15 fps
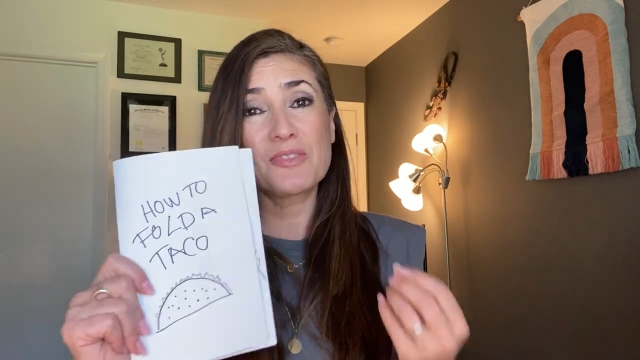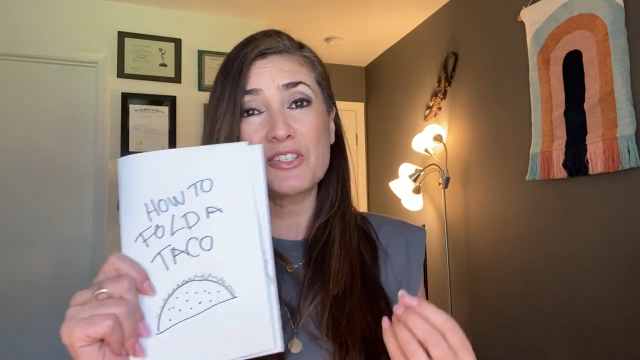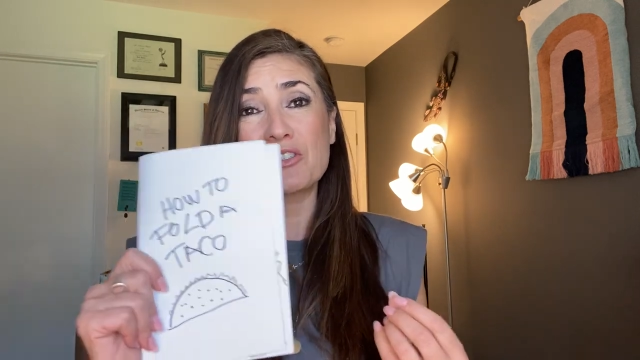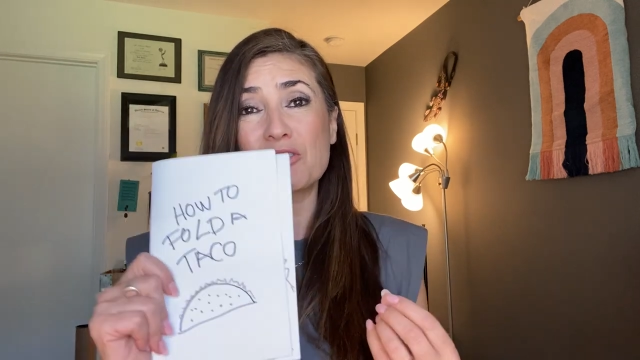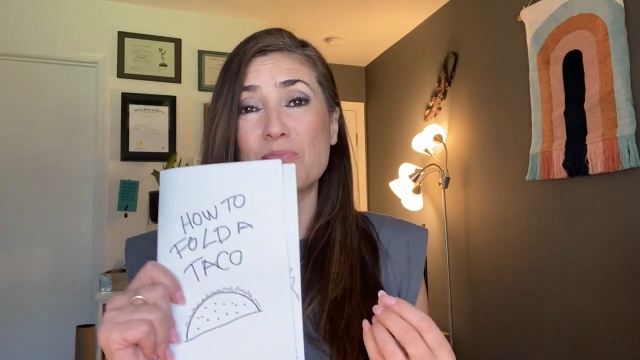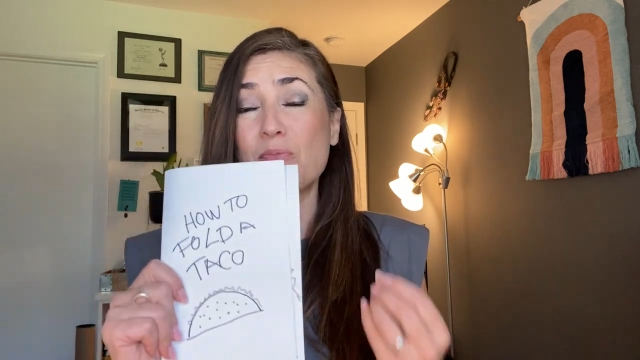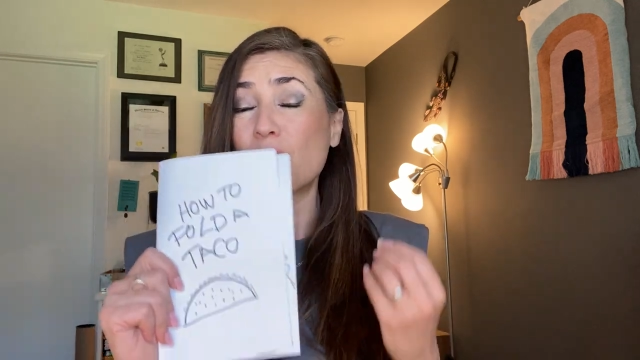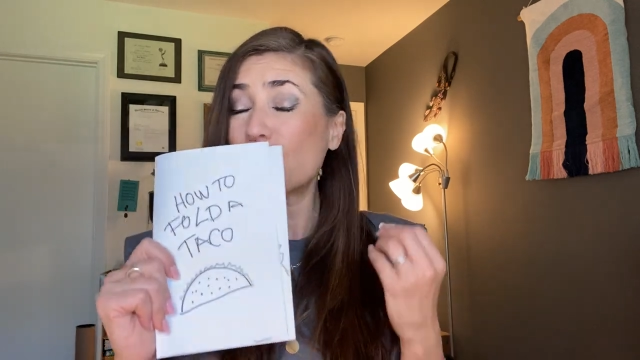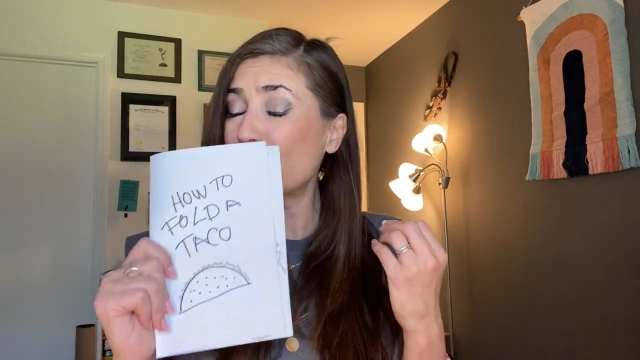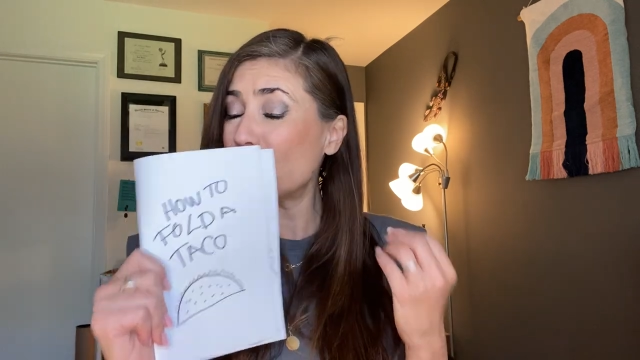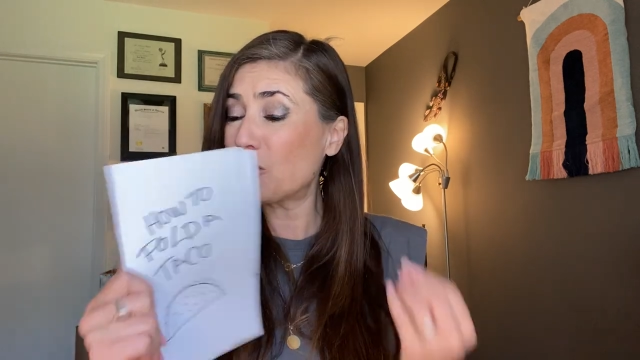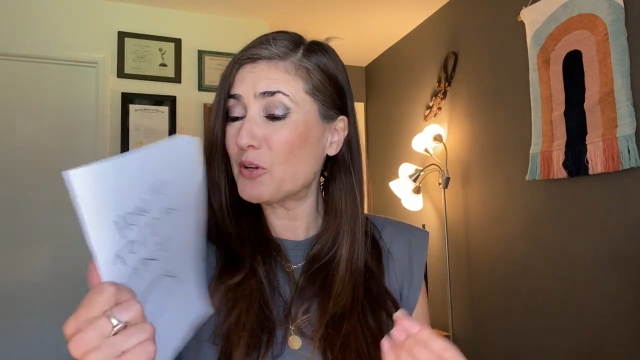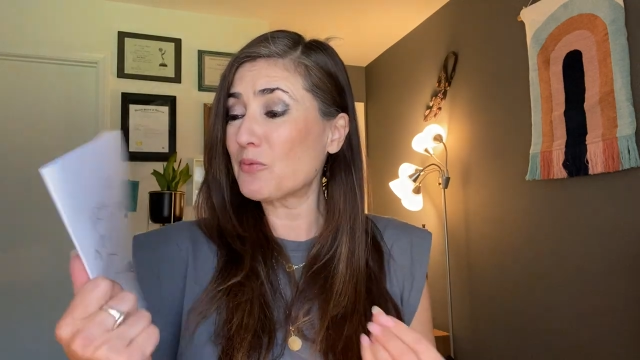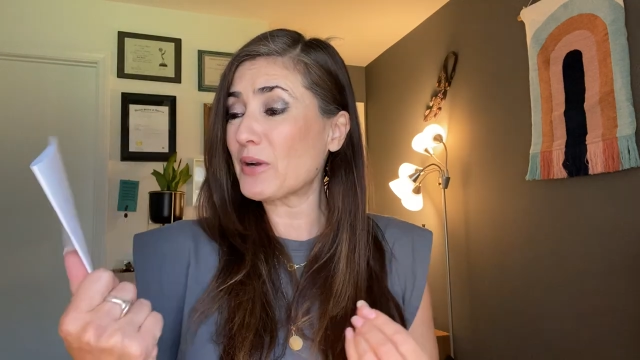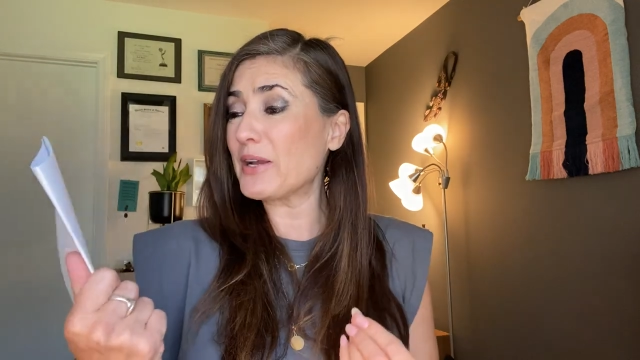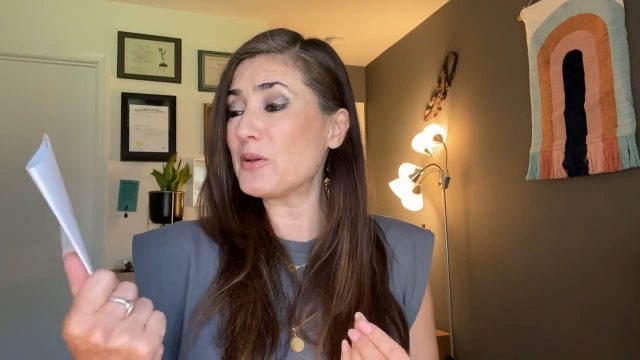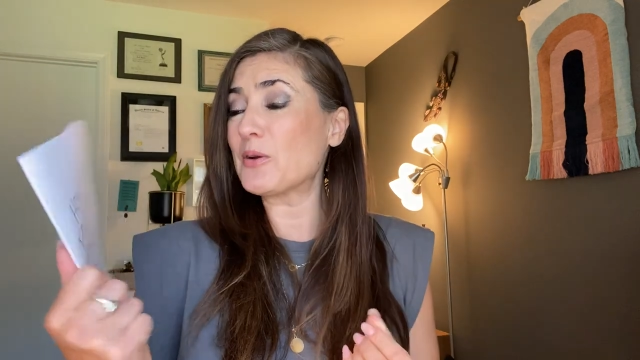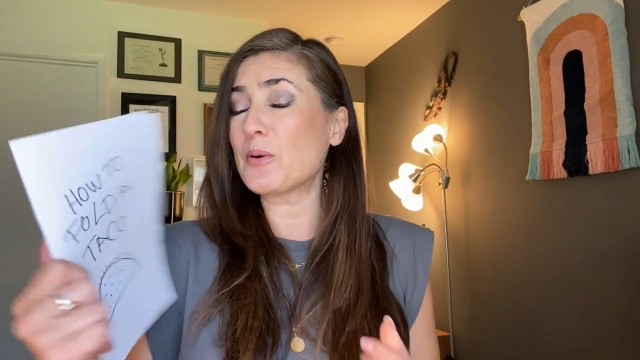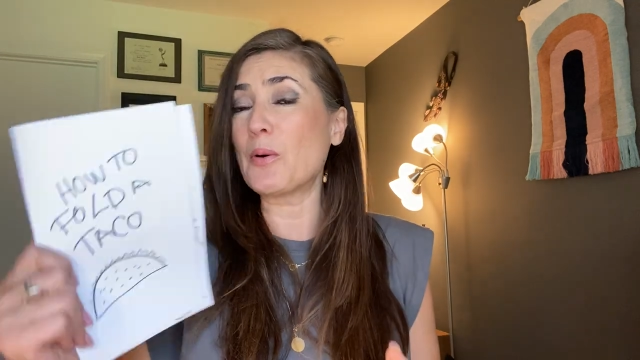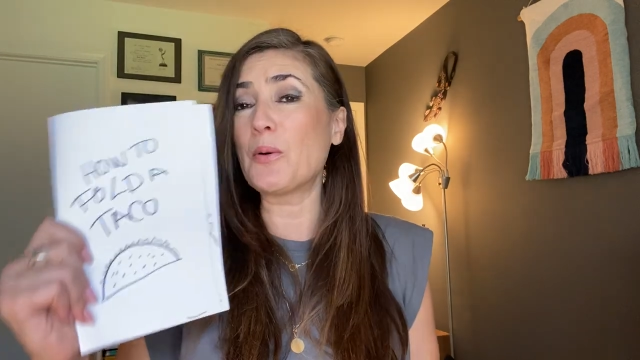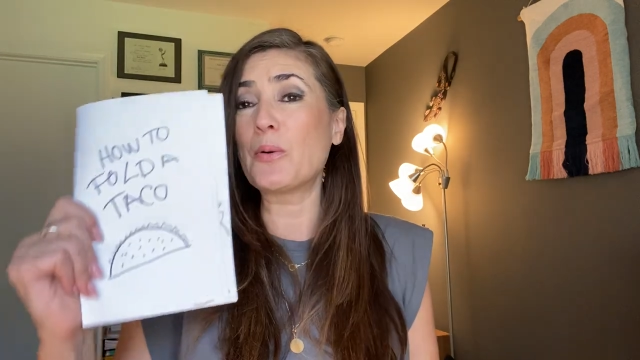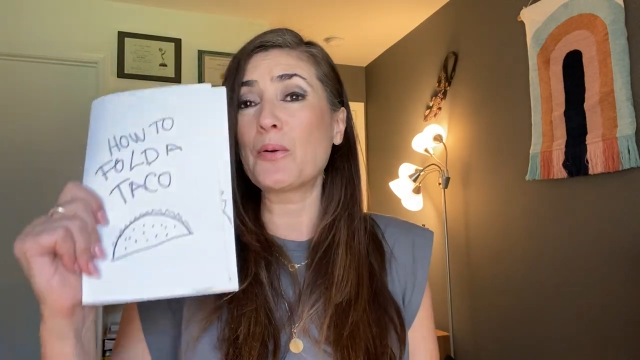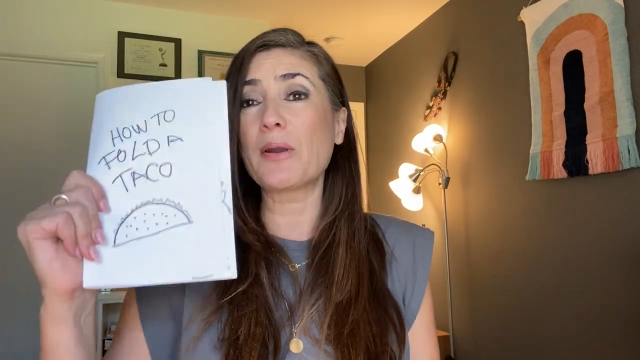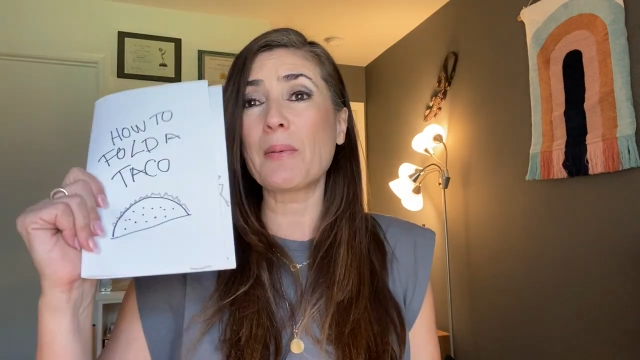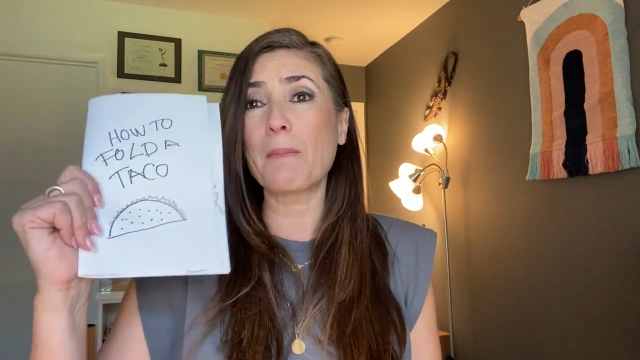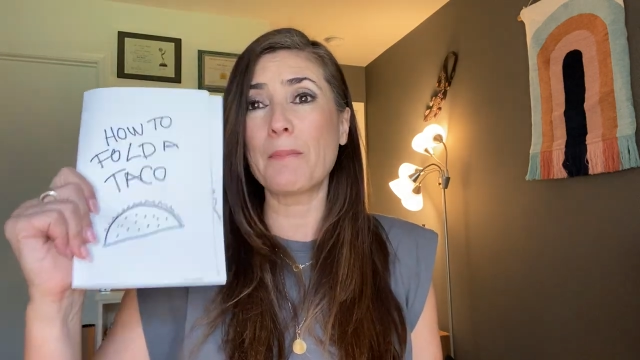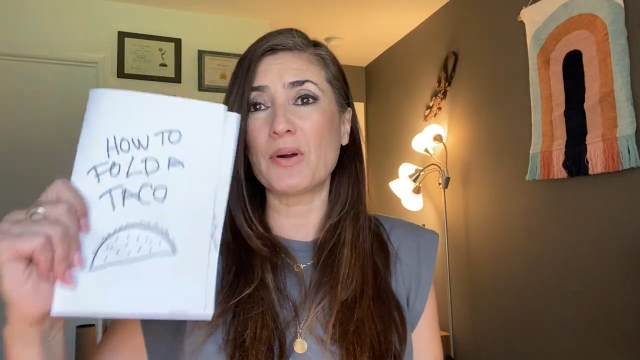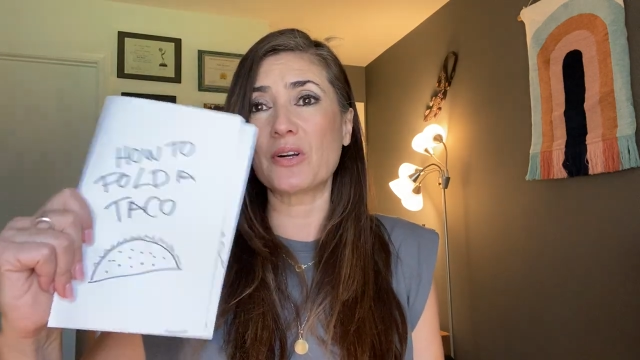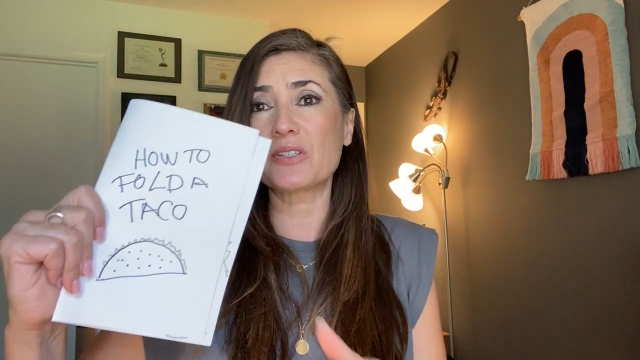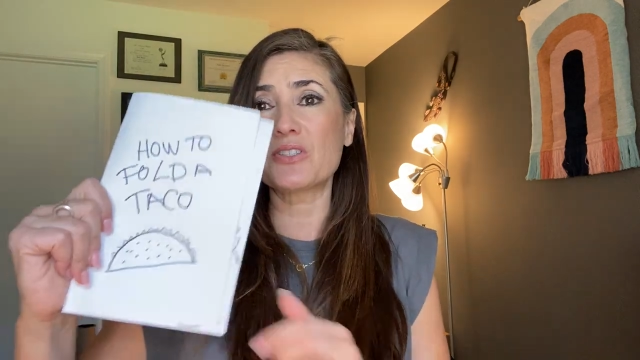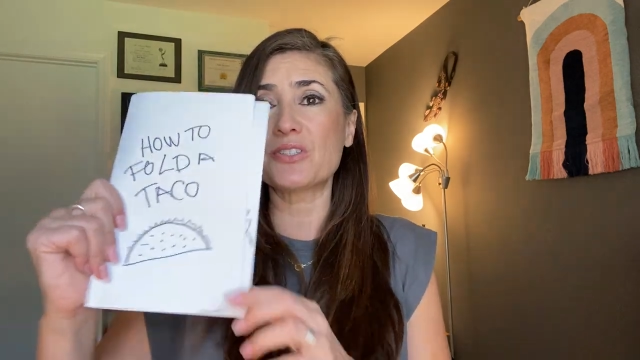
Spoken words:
just you can write your own book,